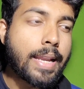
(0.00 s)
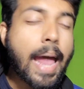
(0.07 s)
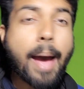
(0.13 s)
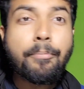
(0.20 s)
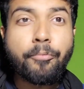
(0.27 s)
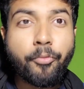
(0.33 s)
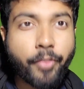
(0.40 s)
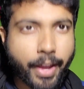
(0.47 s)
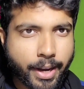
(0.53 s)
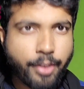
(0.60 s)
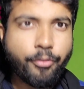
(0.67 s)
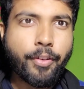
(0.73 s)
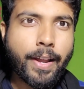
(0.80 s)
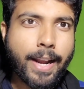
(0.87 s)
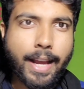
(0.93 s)
lap
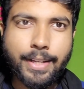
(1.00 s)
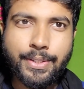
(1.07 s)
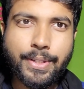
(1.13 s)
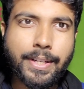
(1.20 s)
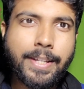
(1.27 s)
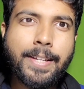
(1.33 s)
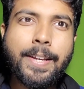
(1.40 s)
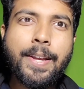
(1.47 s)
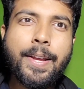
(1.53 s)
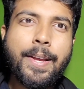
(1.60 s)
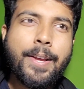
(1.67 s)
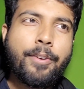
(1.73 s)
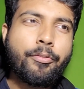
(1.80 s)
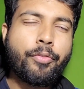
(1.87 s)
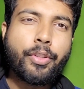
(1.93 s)
very well, actually,
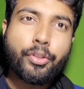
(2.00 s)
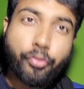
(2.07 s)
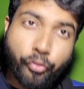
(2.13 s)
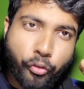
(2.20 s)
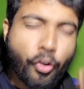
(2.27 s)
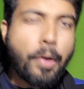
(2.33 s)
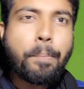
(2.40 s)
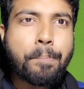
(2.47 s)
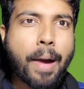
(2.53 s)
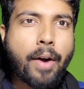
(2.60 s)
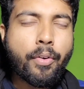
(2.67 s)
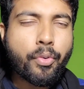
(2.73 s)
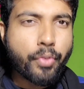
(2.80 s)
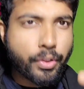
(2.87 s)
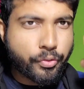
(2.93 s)
with full
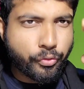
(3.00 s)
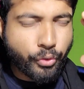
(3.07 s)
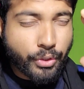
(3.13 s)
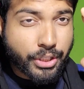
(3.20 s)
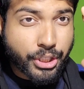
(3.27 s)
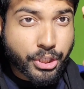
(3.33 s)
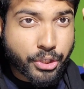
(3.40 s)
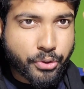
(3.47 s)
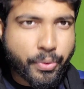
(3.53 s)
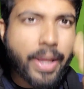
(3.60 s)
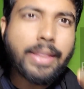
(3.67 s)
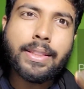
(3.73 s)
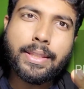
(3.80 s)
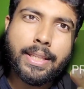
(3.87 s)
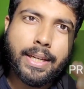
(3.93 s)
power, with full
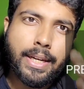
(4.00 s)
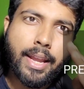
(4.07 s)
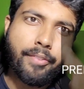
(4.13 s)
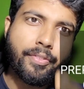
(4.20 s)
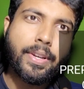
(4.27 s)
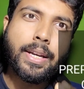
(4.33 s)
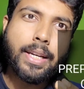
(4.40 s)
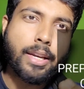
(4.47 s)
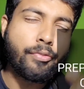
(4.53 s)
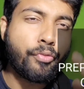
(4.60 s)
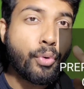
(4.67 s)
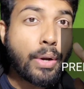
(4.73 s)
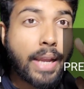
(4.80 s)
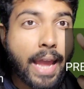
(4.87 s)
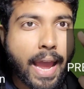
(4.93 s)
strength, definitely
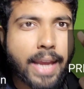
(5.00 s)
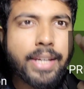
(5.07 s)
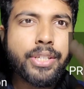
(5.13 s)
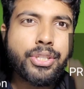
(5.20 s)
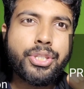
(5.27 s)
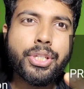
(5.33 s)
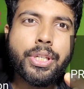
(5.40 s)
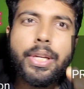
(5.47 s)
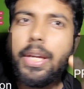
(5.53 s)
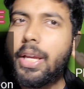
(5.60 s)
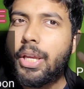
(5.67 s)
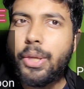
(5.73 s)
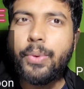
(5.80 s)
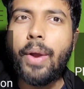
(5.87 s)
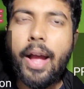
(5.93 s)
full energy.
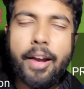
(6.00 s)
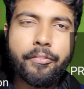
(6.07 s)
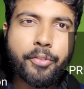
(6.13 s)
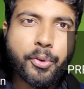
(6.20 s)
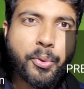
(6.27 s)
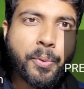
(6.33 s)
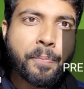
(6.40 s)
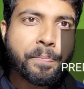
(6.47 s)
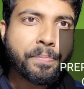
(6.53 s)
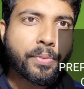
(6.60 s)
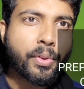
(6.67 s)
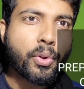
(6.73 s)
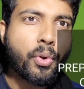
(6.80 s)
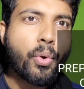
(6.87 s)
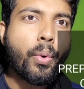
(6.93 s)
You have to
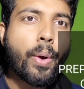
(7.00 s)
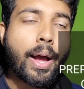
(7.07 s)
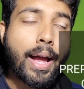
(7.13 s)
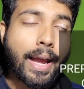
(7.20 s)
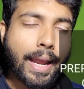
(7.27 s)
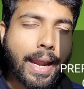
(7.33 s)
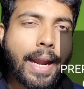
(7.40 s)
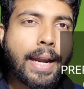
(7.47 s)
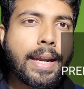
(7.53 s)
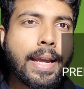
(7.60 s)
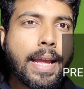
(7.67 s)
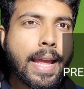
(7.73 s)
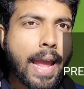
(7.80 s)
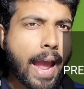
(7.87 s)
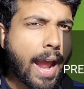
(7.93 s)
go ahead,
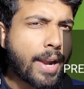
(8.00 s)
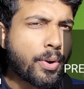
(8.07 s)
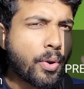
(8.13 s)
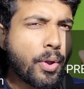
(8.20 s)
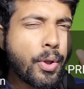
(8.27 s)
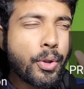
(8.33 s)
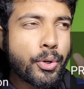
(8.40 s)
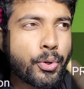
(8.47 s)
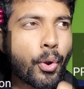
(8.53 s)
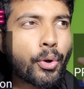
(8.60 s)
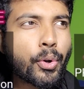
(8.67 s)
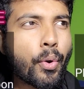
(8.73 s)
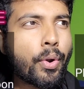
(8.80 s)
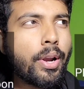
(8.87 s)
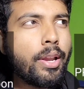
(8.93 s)
and
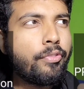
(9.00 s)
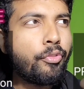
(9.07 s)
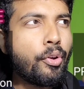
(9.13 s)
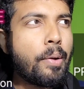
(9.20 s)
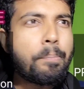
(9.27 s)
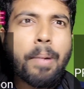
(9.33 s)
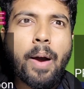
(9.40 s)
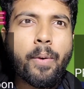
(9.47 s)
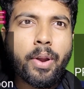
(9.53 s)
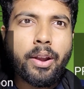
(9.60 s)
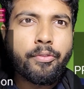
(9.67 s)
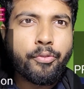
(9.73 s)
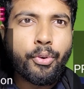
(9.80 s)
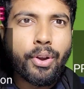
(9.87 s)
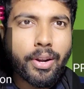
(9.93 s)
not only full power
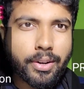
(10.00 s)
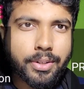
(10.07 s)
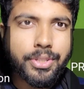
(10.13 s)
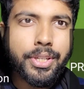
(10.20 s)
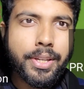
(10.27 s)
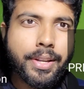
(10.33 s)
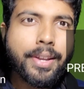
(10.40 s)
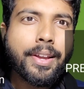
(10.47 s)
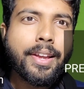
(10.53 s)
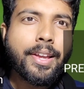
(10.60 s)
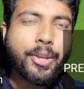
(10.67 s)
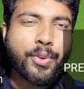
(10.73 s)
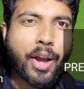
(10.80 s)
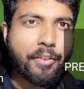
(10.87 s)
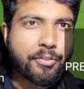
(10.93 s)
and full energy,
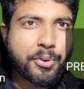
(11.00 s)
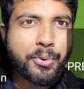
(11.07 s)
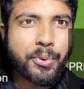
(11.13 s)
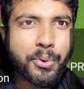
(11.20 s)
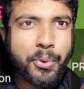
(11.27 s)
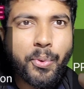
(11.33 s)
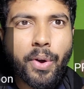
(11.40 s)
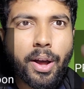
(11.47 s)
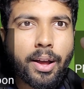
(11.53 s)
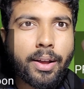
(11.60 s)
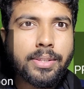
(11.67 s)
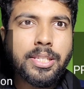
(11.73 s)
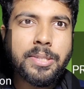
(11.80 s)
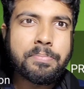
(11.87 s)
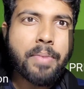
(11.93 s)
you have to do a
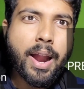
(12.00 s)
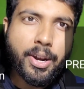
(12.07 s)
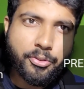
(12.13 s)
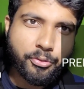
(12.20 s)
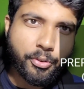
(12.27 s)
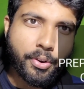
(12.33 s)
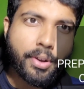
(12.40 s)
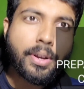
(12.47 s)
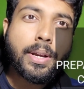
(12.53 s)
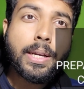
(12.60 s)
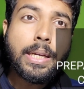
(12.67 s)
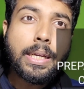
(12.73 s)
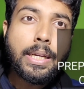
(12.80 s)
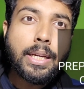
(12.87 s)
smart work